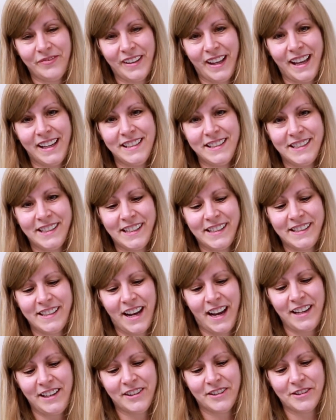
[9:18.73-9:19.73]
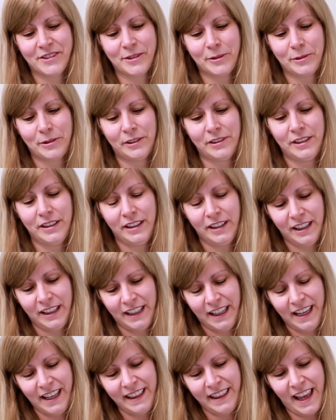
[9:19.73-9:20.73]
and she's 9 years old. You
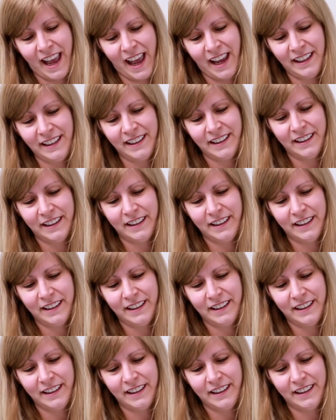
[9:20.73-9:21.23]
can eat that?